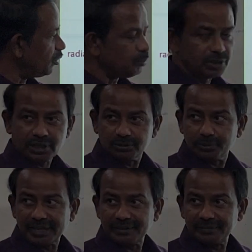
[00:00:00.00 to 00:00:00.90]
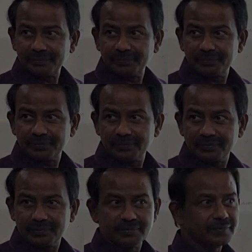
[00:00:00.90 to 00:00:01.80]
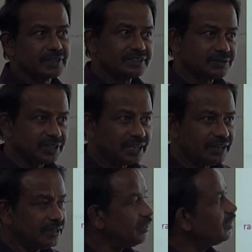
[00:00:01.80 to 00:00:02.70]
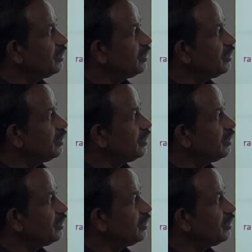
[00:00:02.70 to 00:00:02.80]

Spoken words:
I have pulled out pi. Is it okay?